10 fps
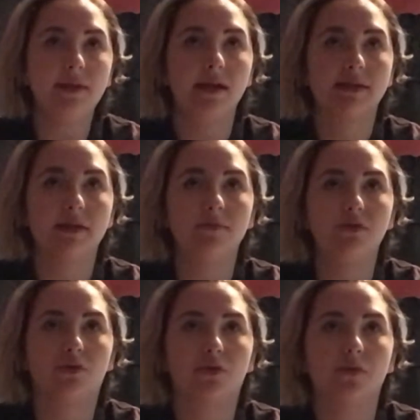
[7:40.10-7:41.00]
some
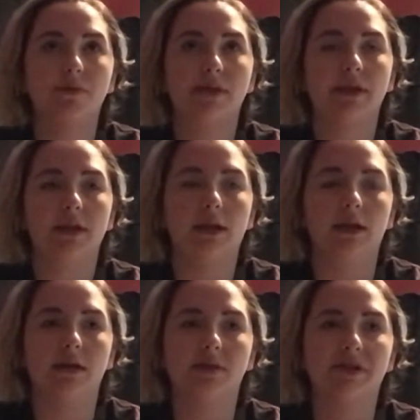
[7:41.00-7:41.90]
dorms,
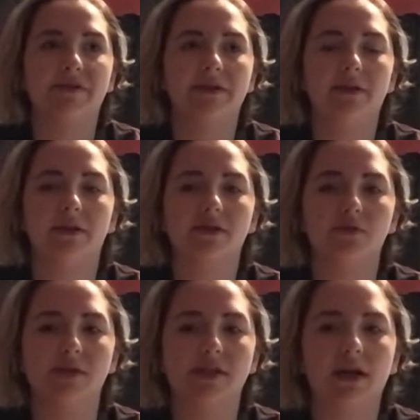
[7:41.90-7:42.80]
specifically like
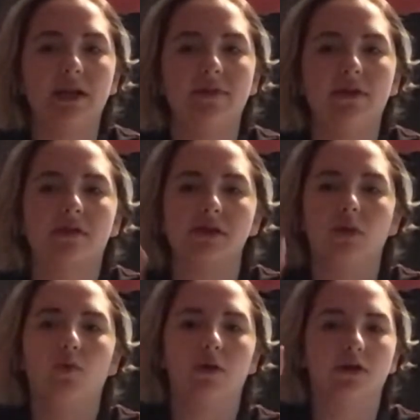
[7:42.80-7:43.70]
suite style living, there's like
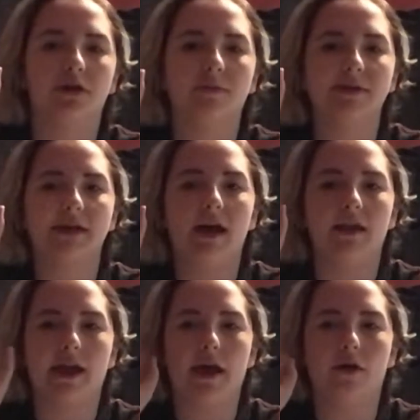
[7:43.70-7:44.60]
one thermostat
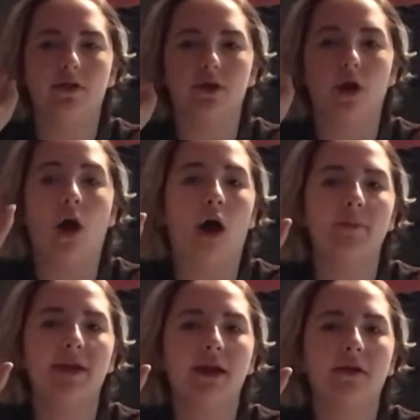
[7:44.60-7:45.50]
like out in the
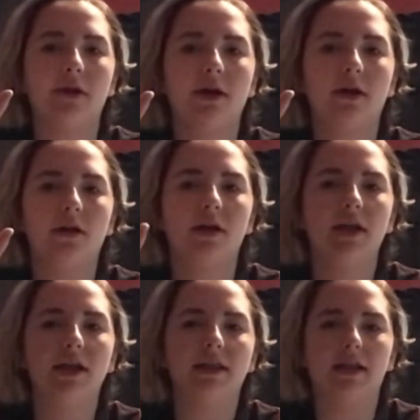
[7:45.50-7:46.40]
common area
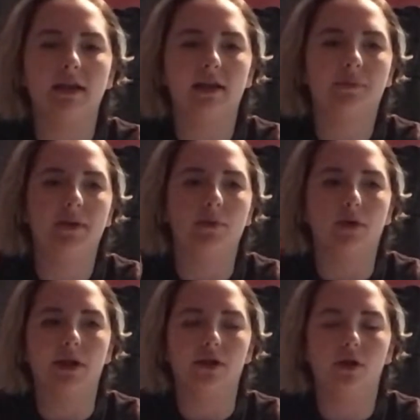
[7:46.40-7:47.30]
that like people
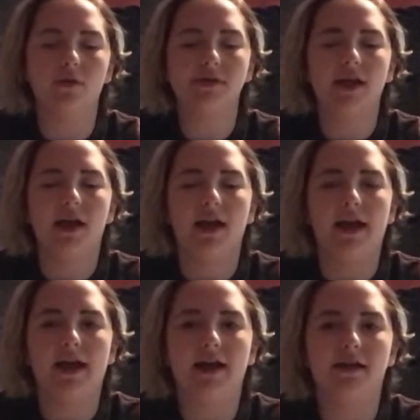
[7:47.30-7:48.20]
can use.
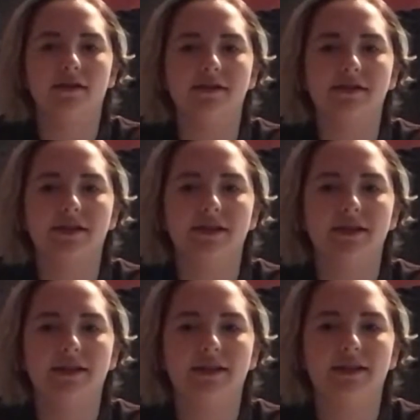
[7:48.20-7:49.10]
And
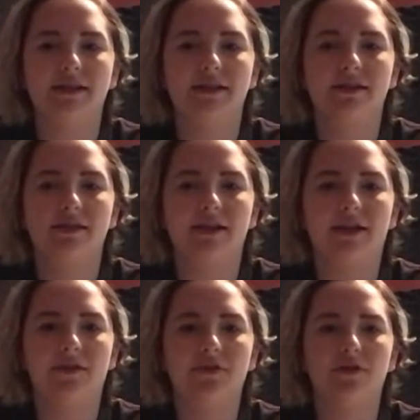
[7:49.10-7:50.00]
then
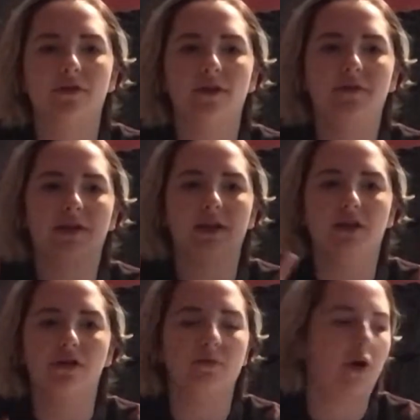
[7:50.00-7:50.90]
if you're living in like a
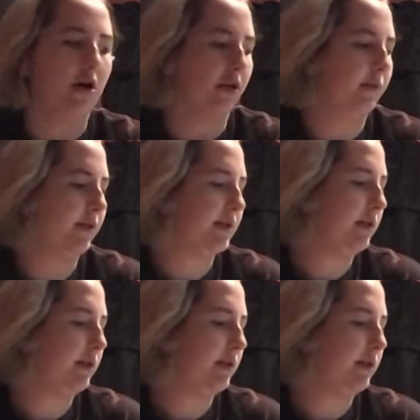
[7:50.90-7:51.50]
double occupancy